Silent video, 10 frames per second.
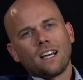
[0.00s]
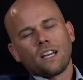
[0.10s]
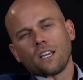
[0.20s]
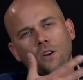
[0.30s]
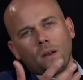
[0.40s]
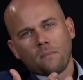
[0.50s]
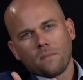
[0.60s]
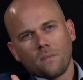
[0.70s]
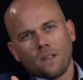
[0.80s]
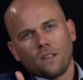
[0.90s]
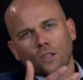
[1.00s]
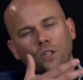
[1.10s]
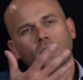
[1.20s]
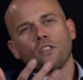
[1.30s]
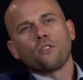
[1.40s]
you
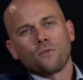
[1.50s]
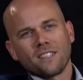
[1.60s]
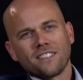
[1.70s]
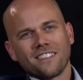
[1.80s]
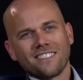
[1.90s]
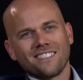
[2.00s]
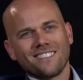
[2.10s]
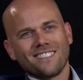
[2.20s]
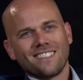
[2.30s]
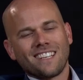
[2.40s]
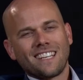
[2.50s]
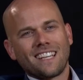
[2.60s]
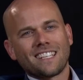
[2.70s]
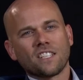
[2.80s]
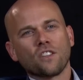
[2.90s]
look at the 3 C's, and
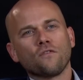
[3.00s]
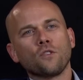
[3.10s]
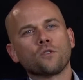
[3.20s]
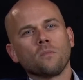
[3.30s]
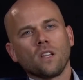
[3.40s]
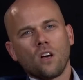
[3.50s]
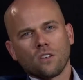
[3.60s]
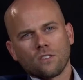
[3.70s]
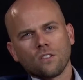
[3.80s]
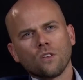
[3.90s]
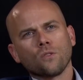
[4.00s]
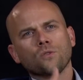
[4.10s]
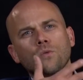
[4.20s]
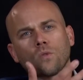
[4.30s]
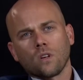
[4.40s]
that is that the future belongs to
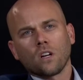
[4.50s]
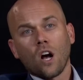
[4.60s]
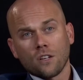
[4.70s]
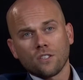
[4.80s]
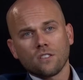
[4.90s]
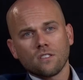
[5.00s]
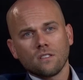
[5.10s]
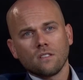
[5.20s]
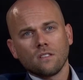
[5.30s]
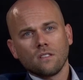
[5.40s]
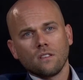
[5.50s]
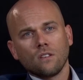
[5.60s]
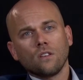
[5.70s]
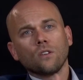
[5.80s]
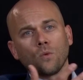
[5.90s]
those who are conscious,
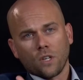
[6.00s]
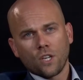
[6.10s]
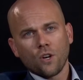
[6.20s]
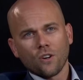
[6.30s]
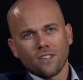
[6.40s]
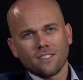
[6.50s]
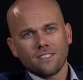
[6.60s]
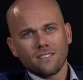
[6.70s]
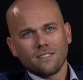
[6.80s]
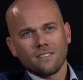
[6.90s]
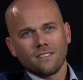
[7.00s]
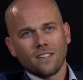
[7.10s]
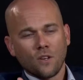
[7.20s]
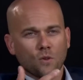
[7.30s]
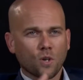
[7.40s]
who are curious,
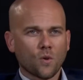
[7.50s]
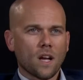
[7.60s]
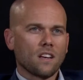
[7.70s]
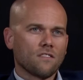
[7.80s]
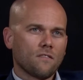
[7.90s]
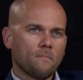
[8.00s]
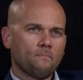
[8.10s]
and who are creative.